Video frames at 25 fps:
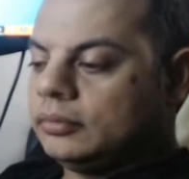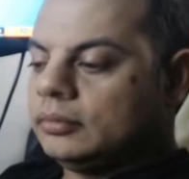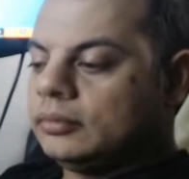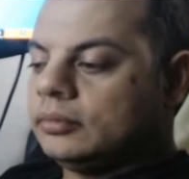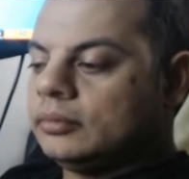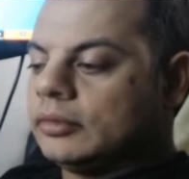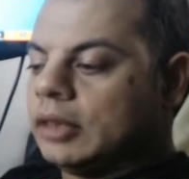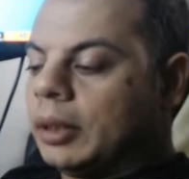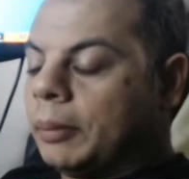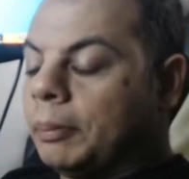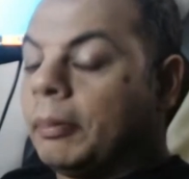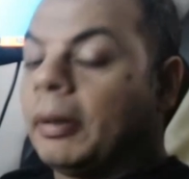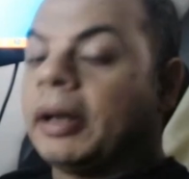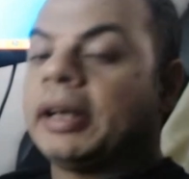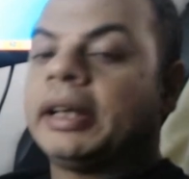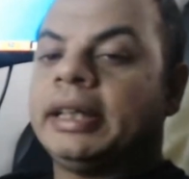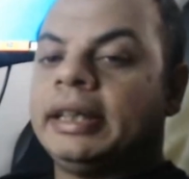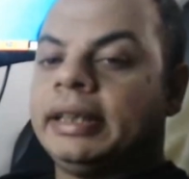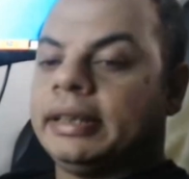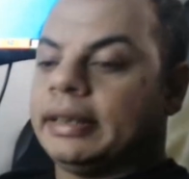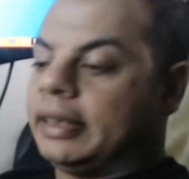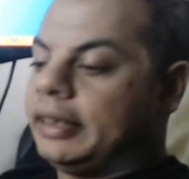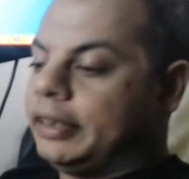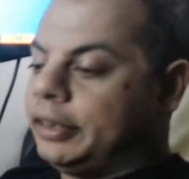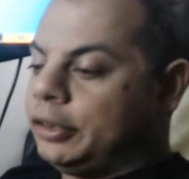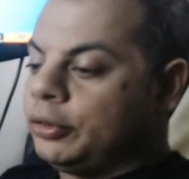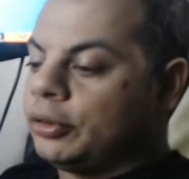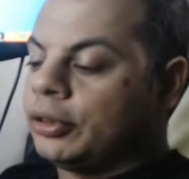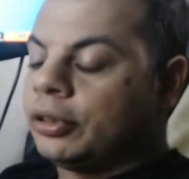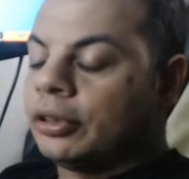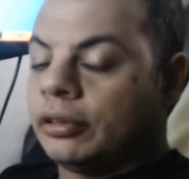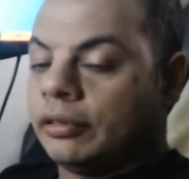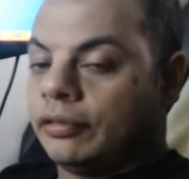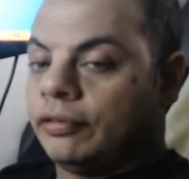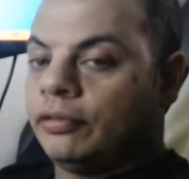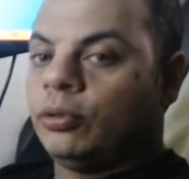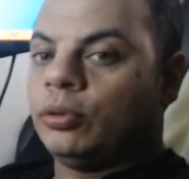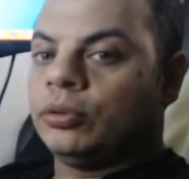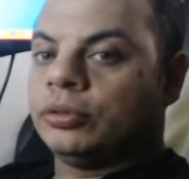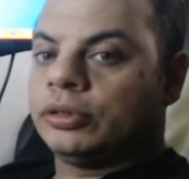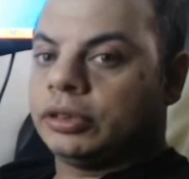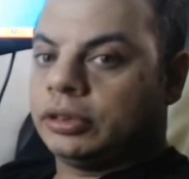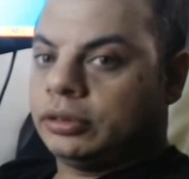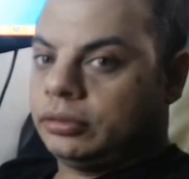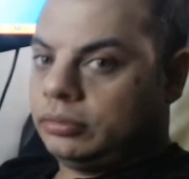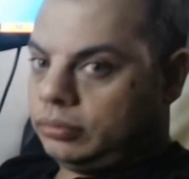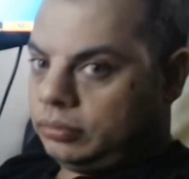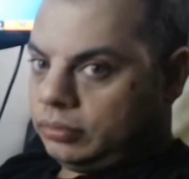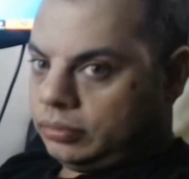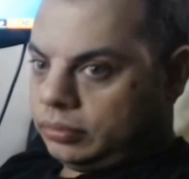money that you can afford
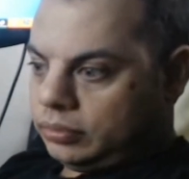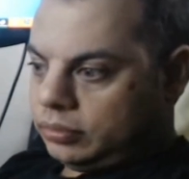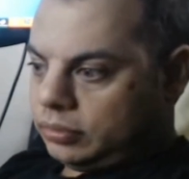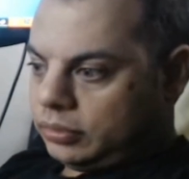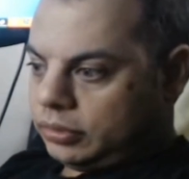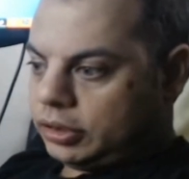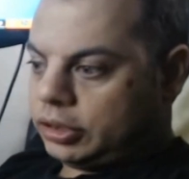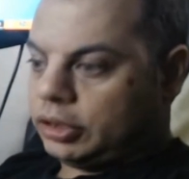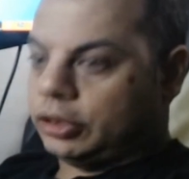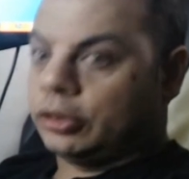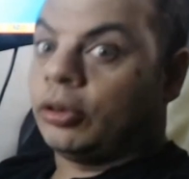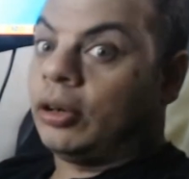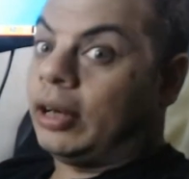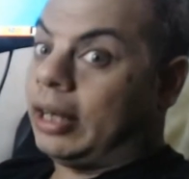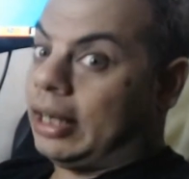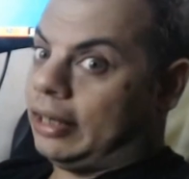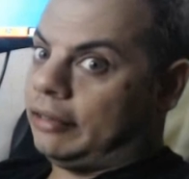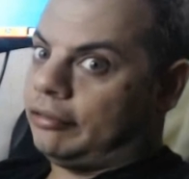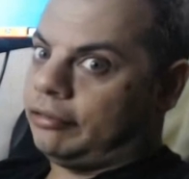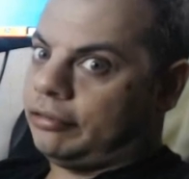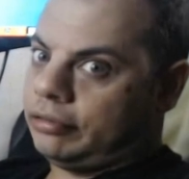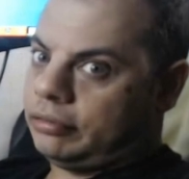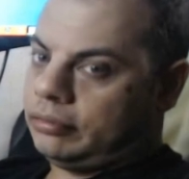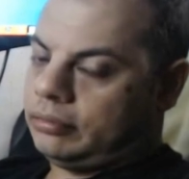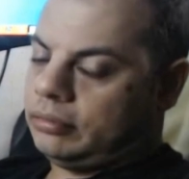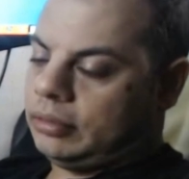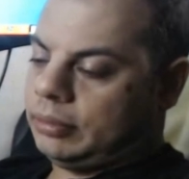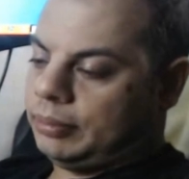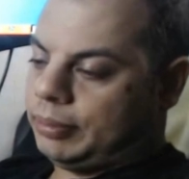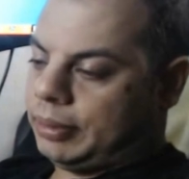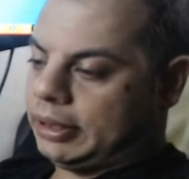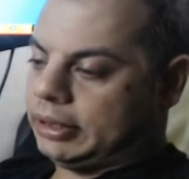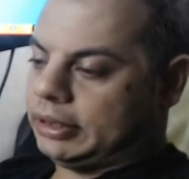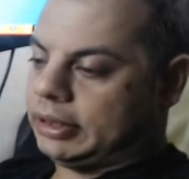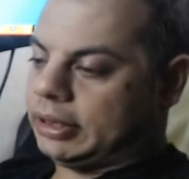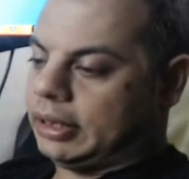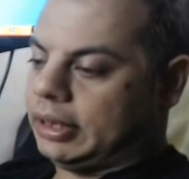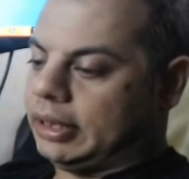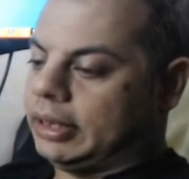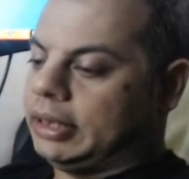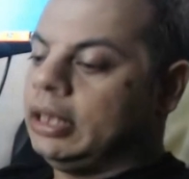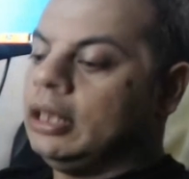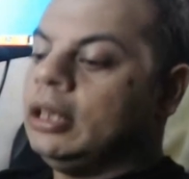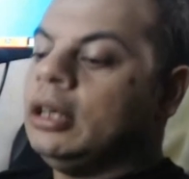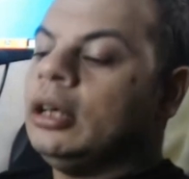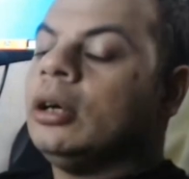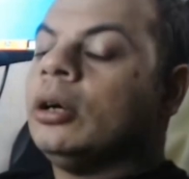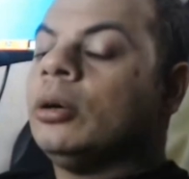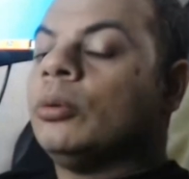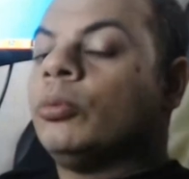to not have, basically.
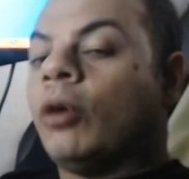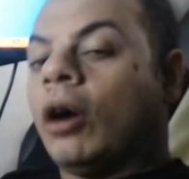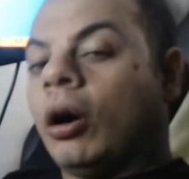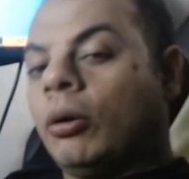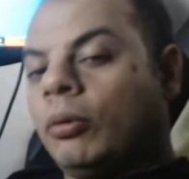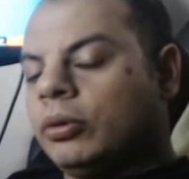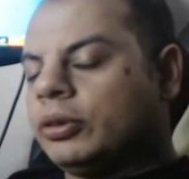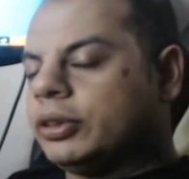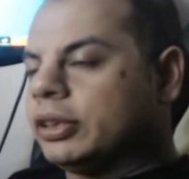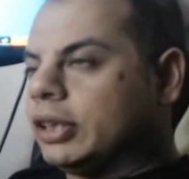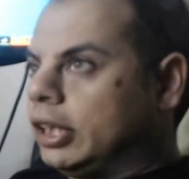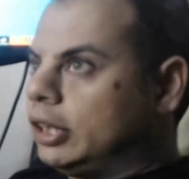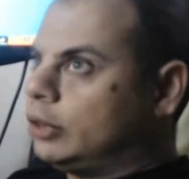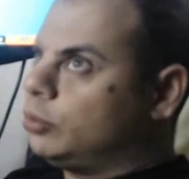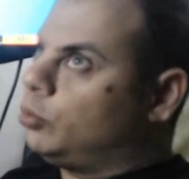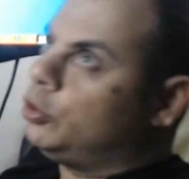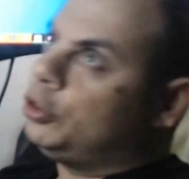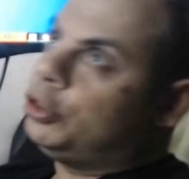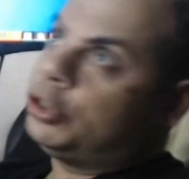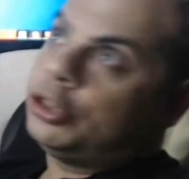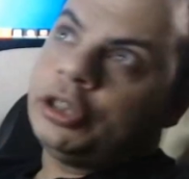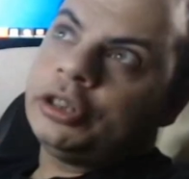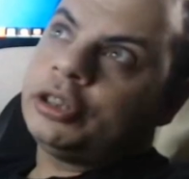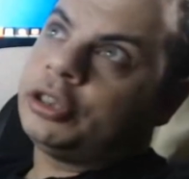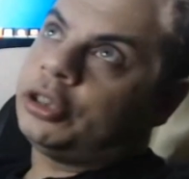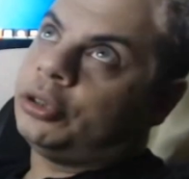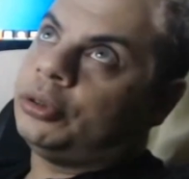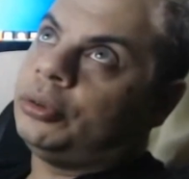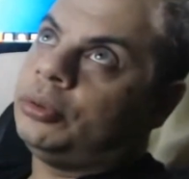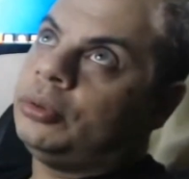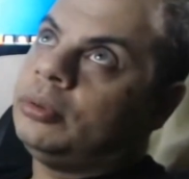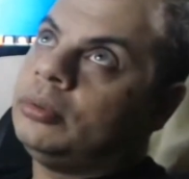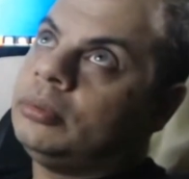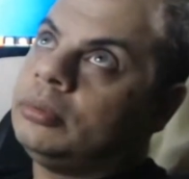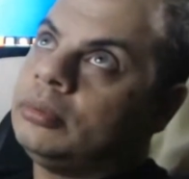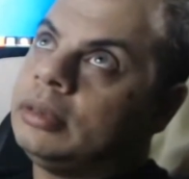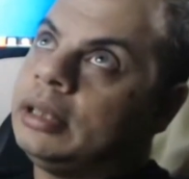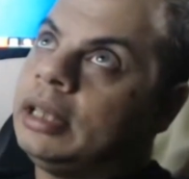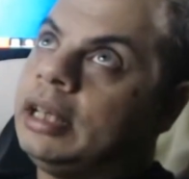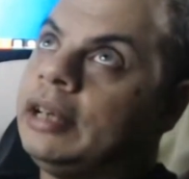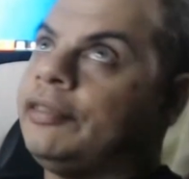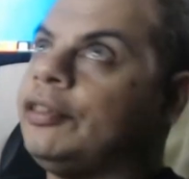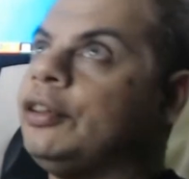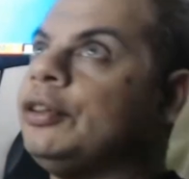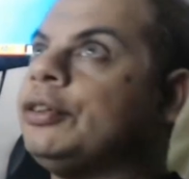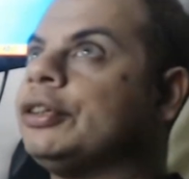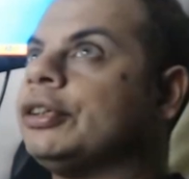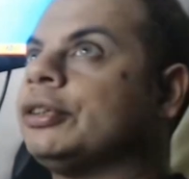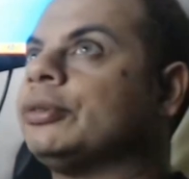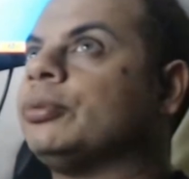What I will say is, what you could do, if you
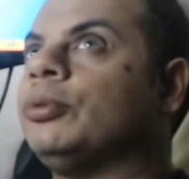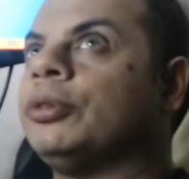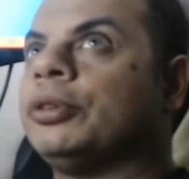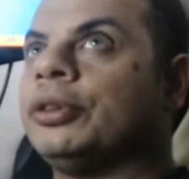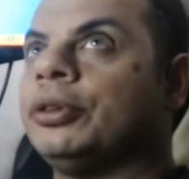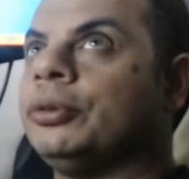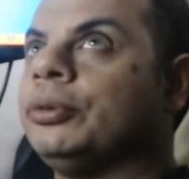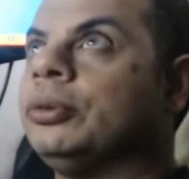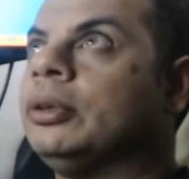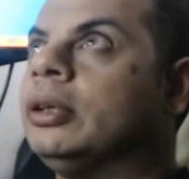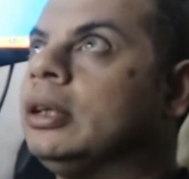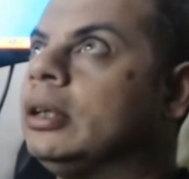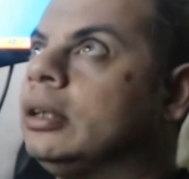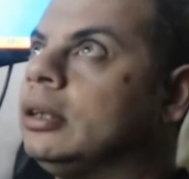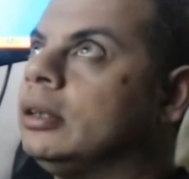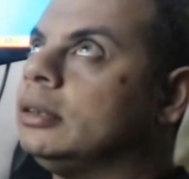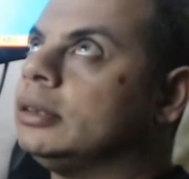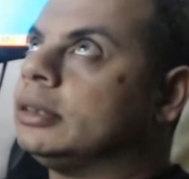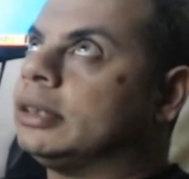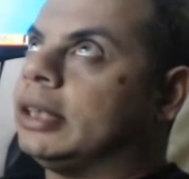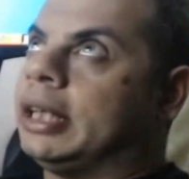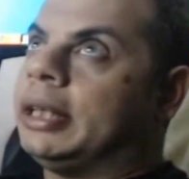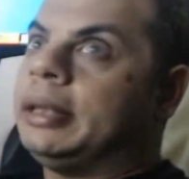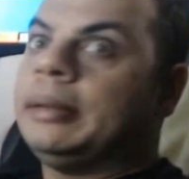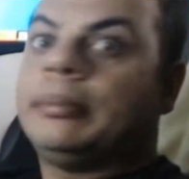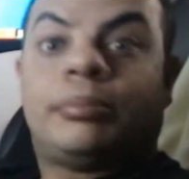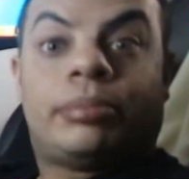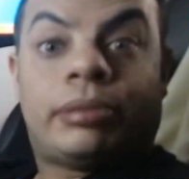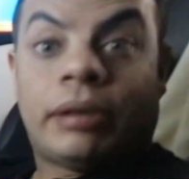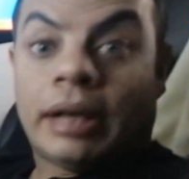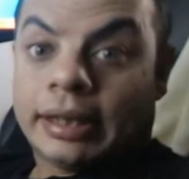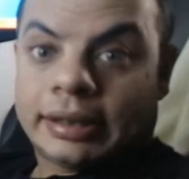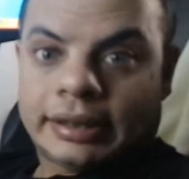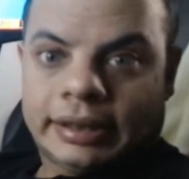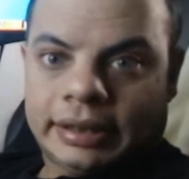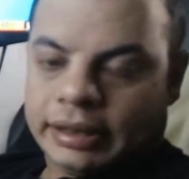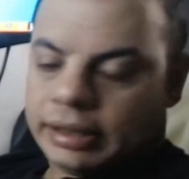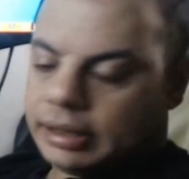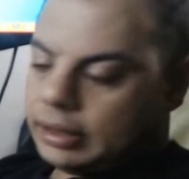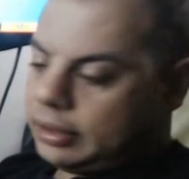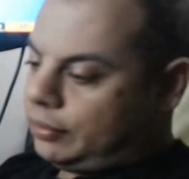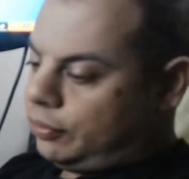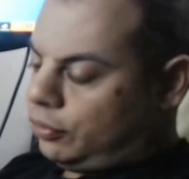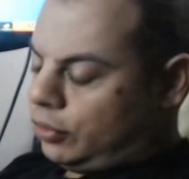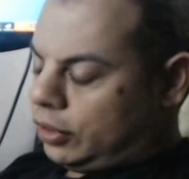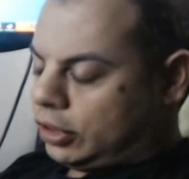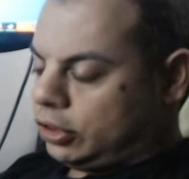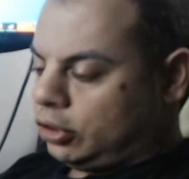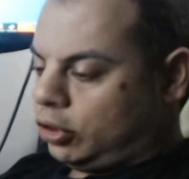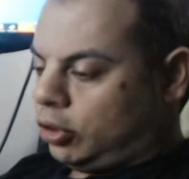just want to, say, practice, for
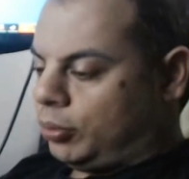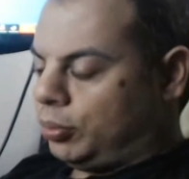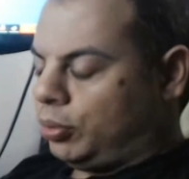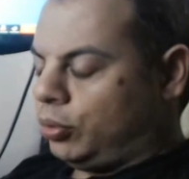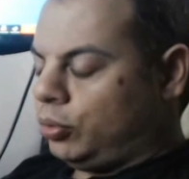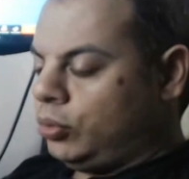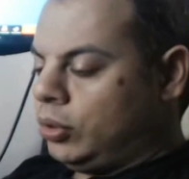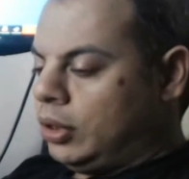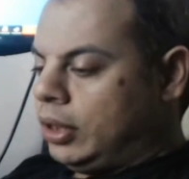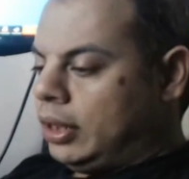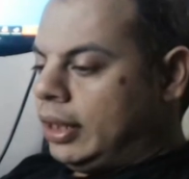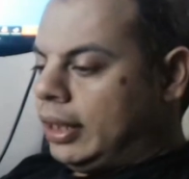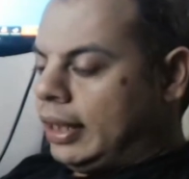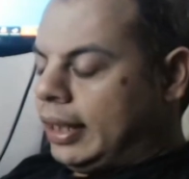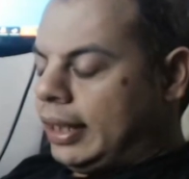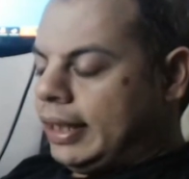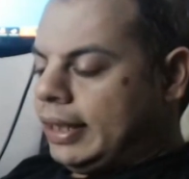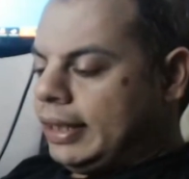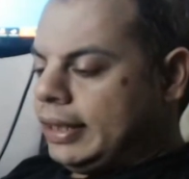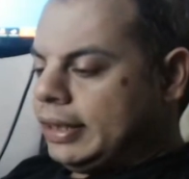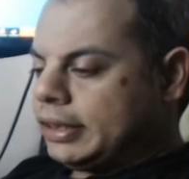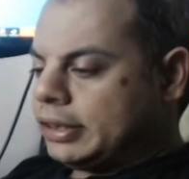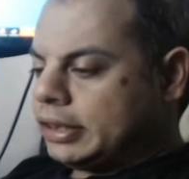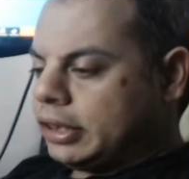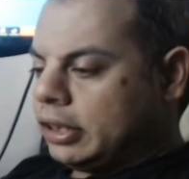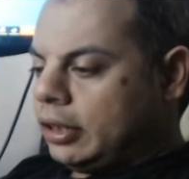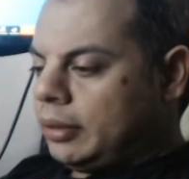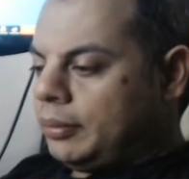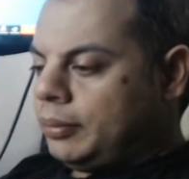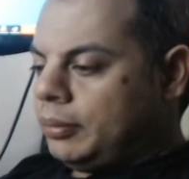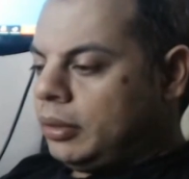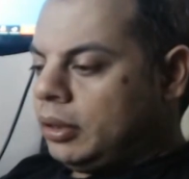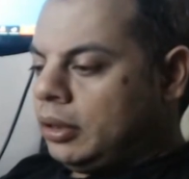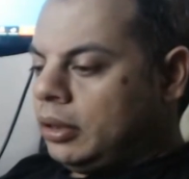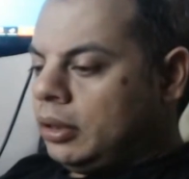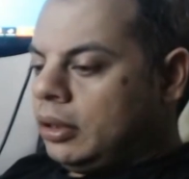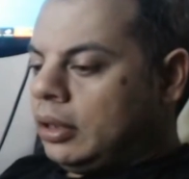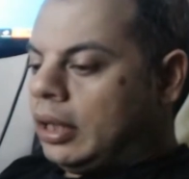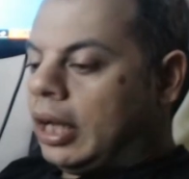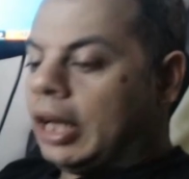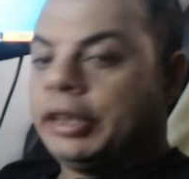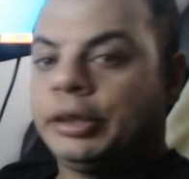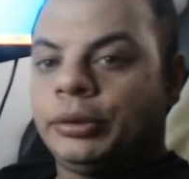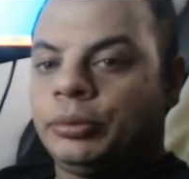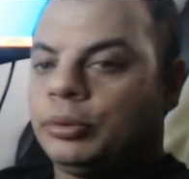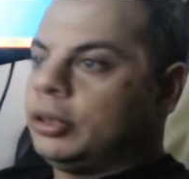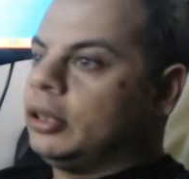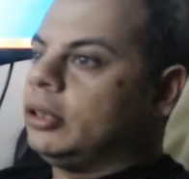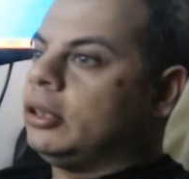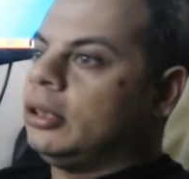example, is, and you
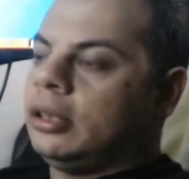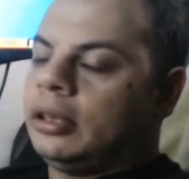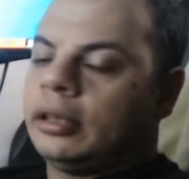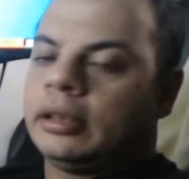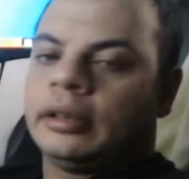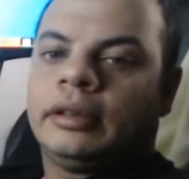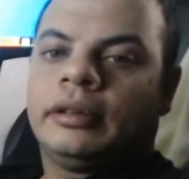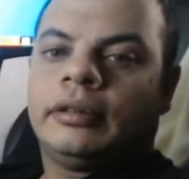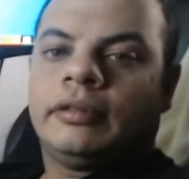want to learn